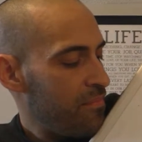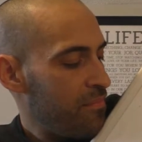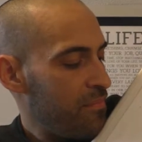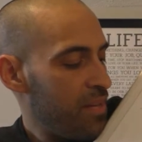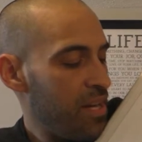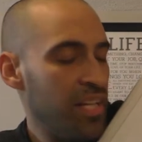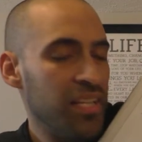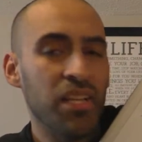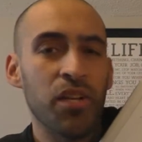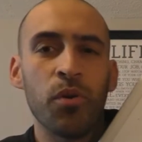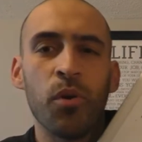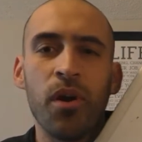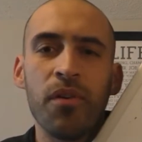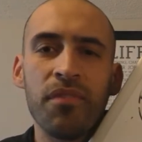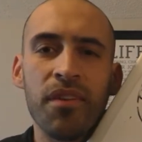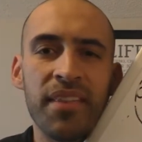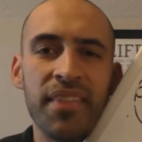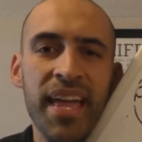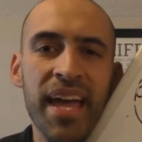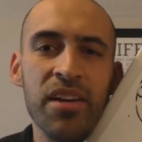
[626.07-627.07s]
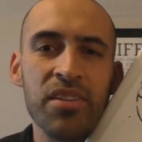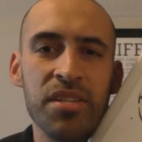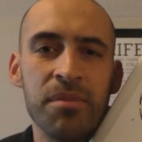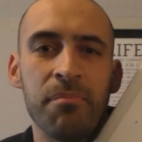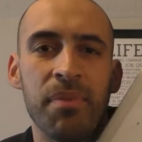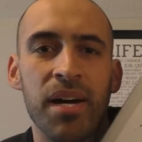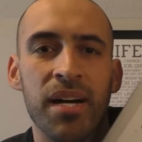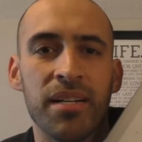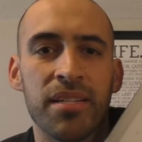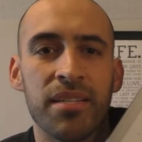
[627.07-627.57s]
a little over
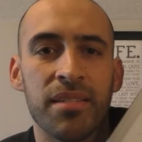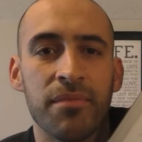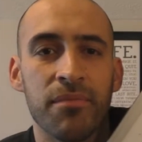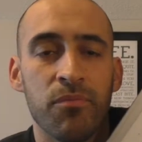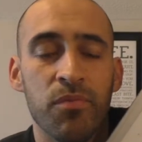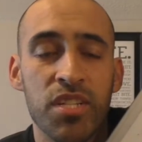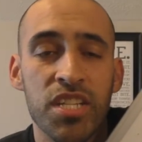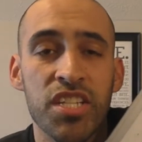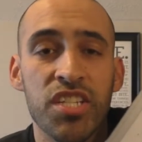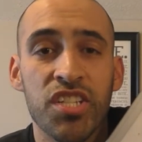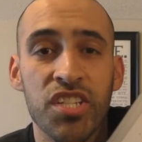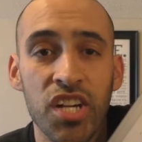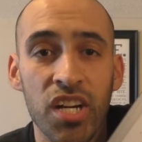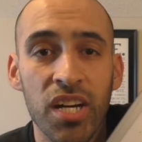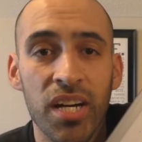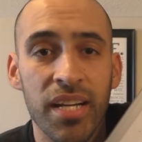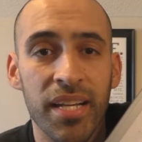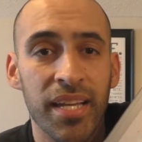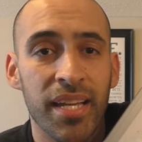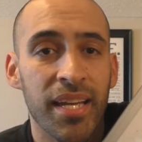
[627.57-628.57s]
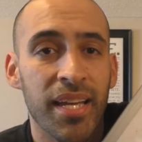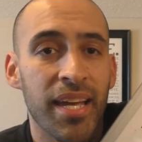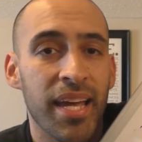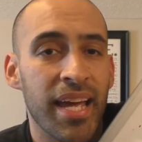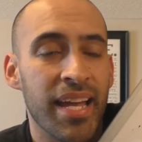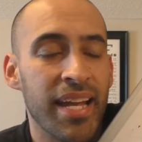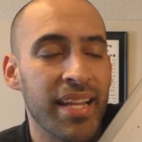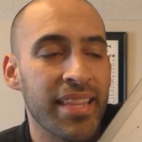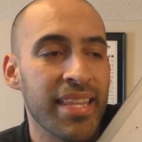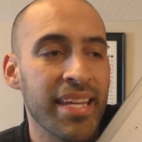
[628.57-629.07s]
$1,000, which is good.
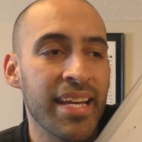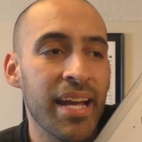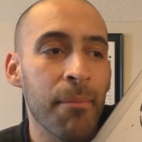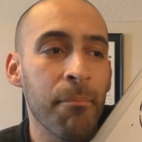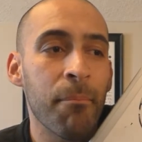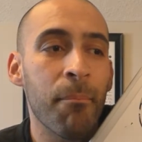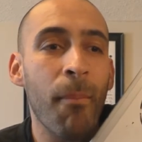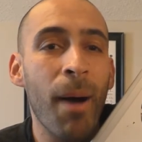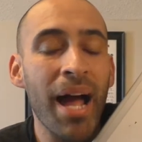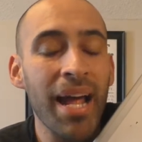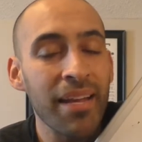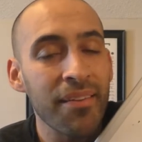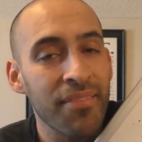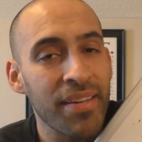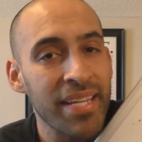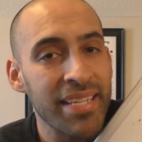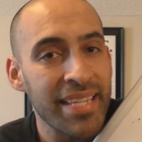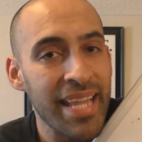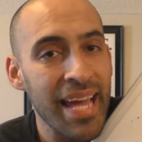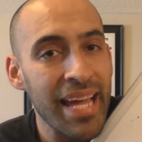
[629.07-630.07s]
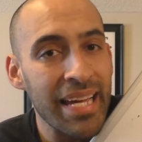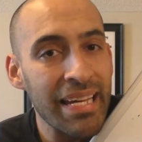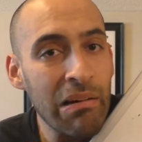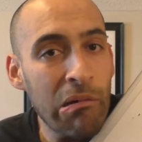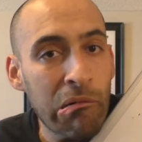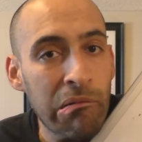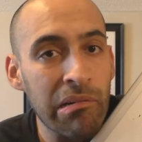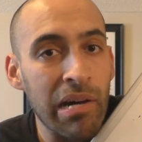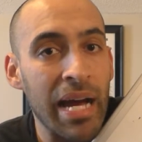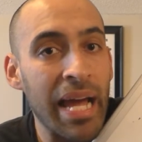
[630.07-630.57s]
And I think I might have hit that
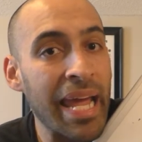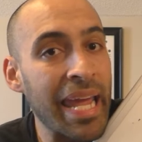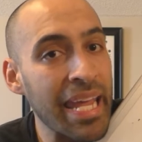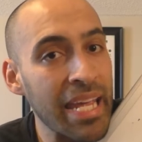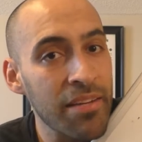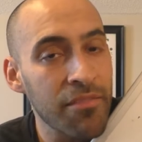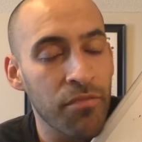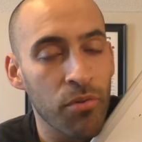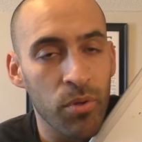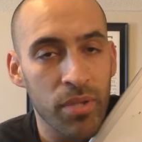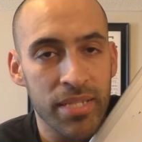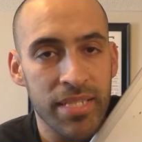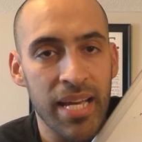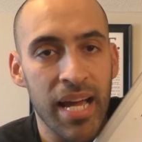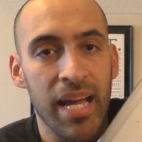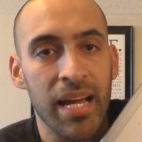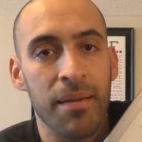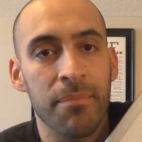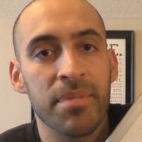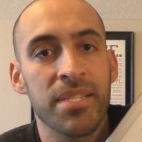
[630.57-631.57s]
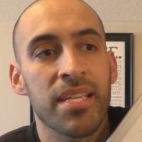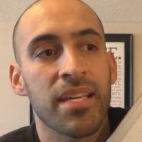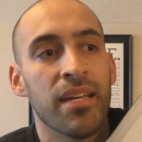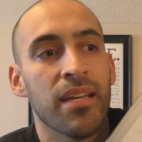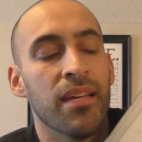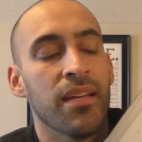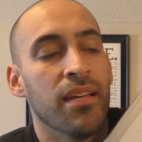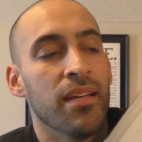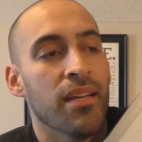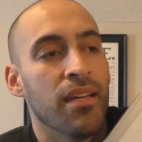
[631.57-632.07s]
a handful of times.
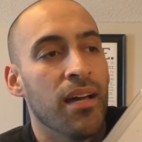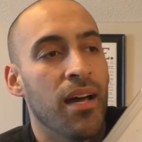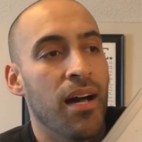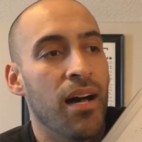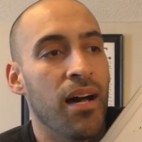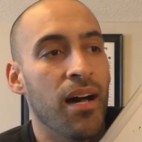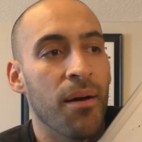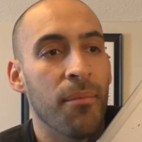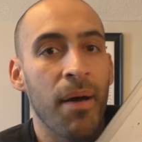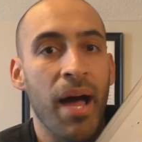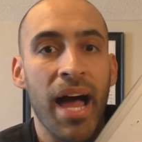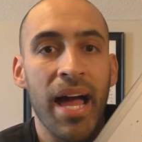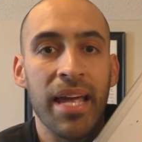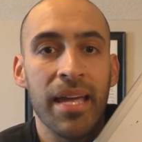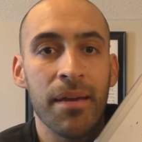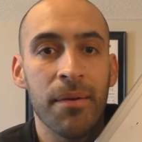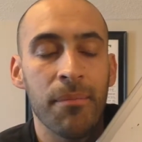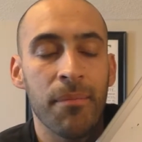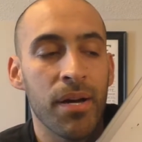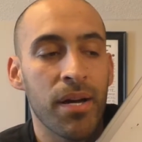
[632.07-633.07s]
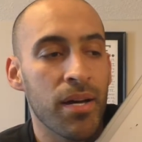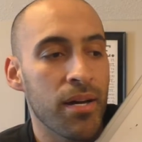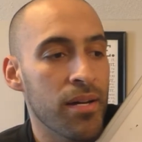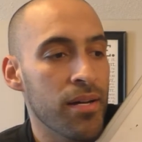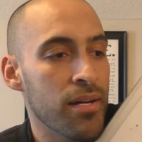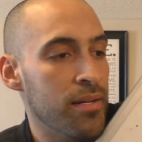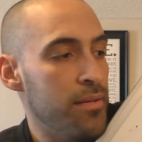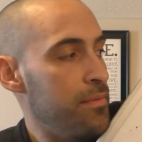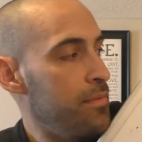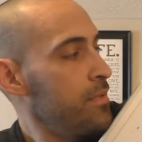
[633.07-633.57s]
I am
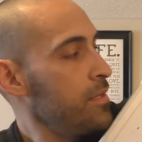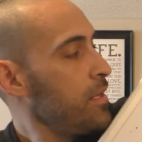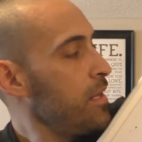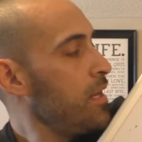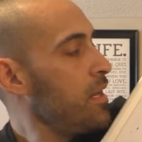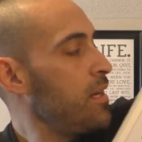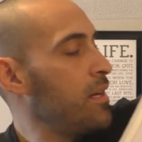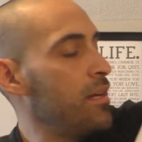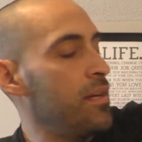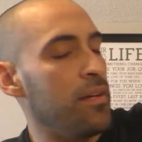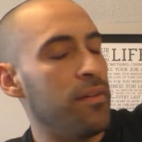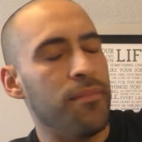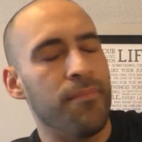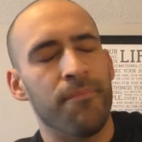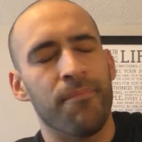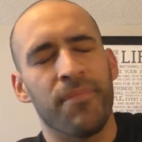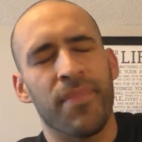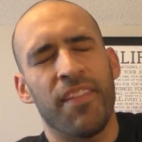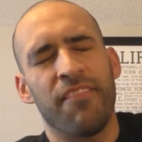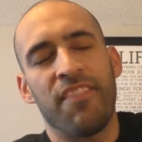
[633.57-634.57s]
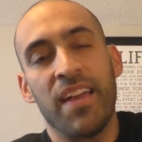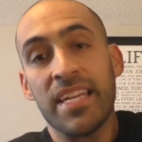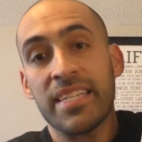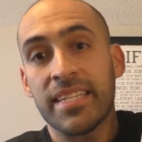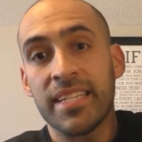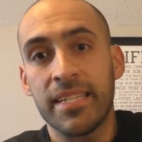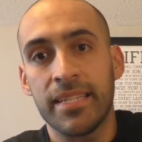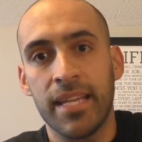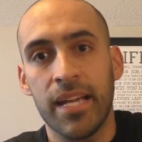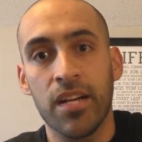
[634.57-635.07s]

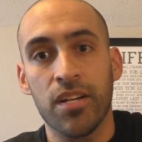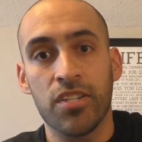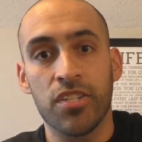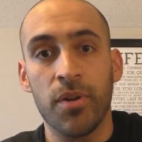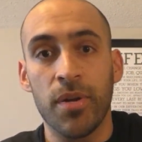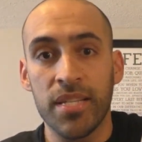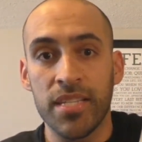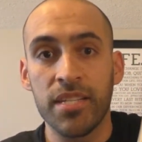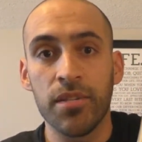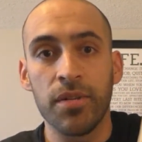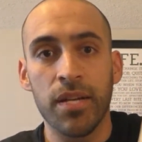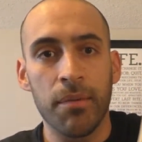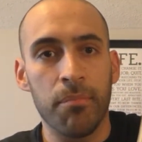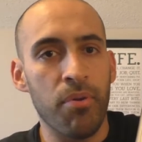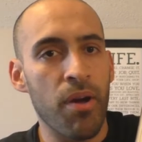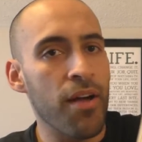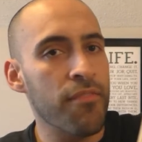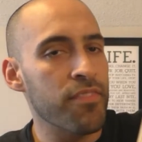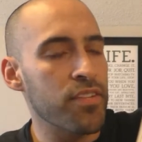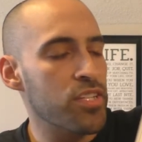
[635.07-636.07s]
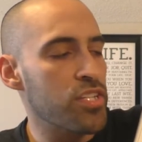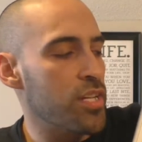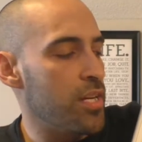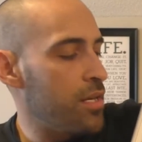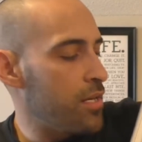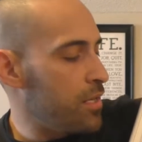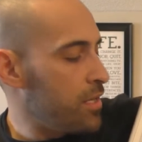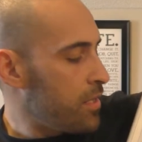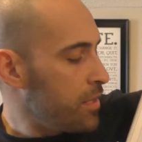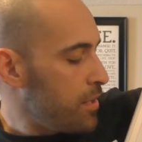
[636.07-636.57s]
vested there, so I still get profit
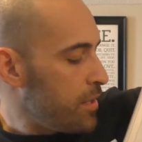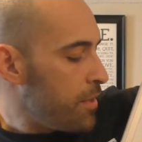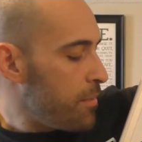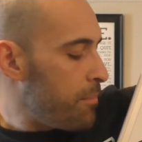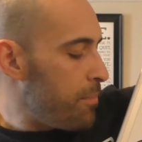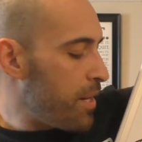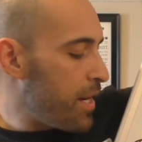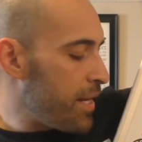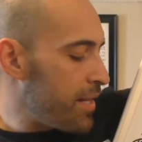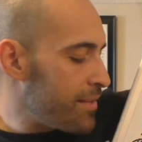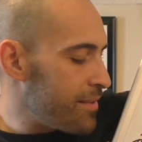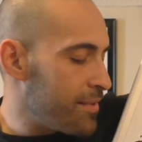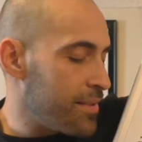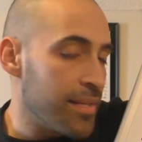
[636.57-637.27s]
share. But